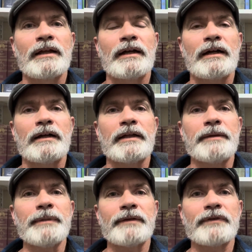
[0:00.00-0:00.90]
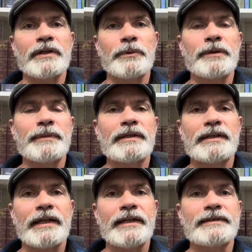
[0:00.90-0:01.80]
It might very well be
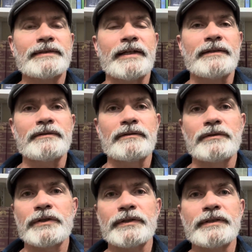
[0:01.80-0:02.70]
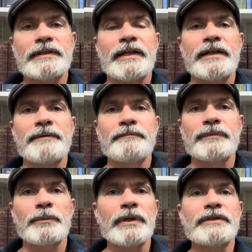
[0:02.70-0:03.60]
the case that during the day,
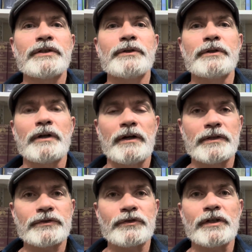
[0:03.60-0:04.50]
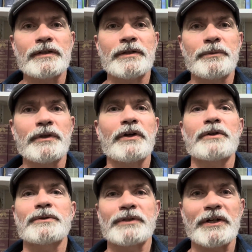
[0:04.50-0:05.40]
we too are struggling with
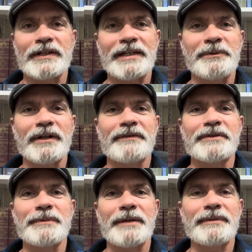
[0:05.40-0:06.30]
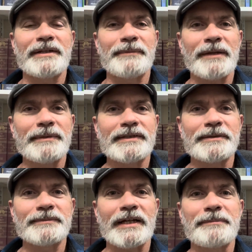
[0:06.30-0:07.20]
our own donkey, whatever it might be. It might be
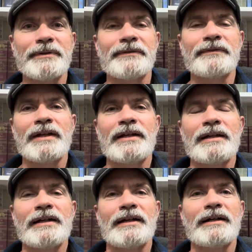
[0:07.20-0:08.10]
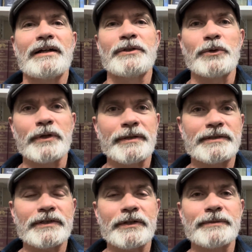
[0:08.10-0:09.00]
some type of annoying
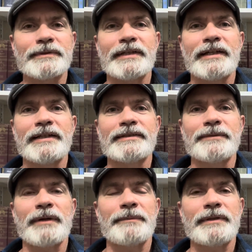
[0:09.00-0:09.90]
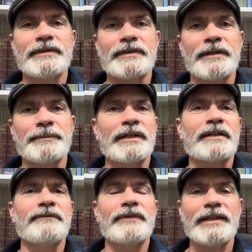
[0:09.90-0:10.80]
circumstance. It might be some
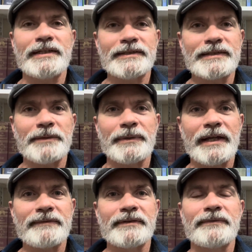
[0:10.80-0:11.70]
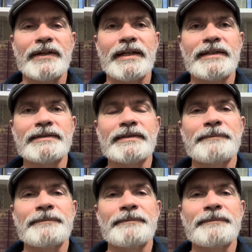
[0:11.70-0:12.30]
inconvenience that we have to face.